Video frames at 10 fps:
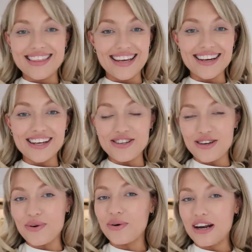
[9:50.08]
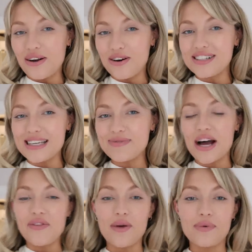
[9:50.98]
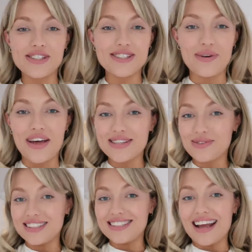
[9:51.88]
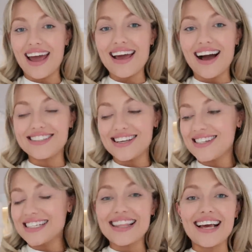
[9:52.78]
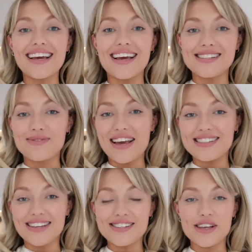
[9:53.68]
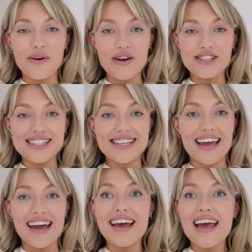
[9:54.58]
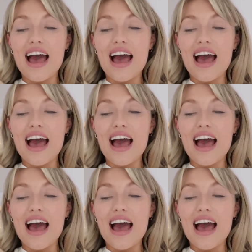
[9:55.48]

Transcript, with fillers: think I knew all along deep down that I wanted to wear this one today. I just think it's amazing. It's so OTT.